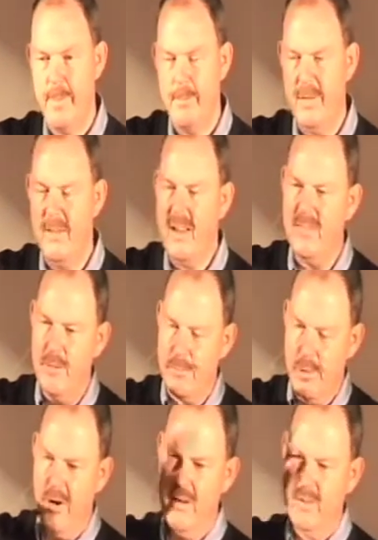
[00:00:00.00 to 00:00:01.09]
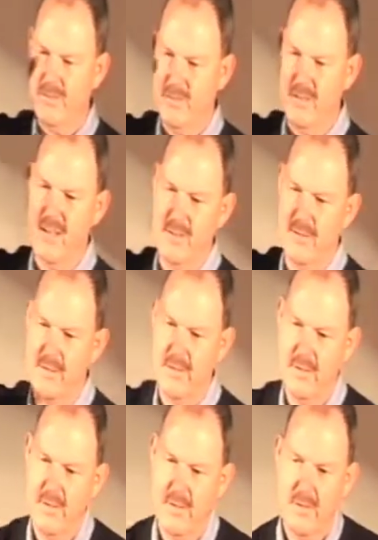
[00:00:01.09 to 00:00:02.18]
but not in the broadest sense.
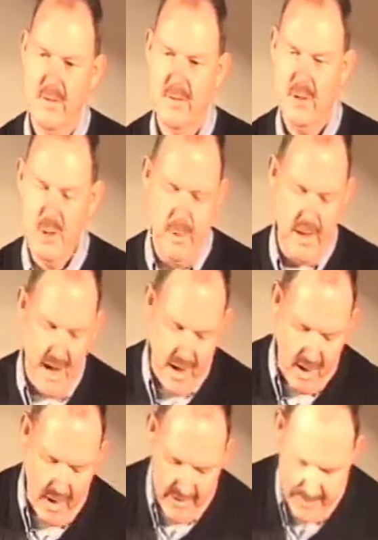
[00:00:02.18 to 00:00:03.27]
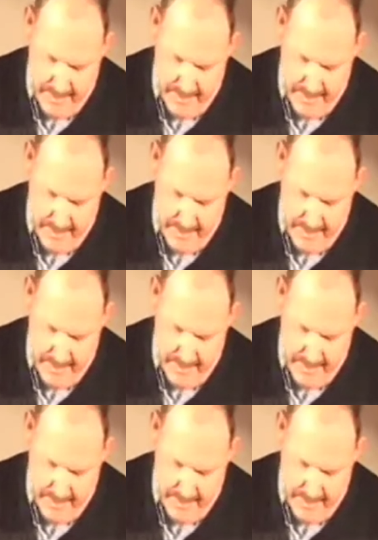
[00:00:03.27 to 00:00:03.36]
You and I are to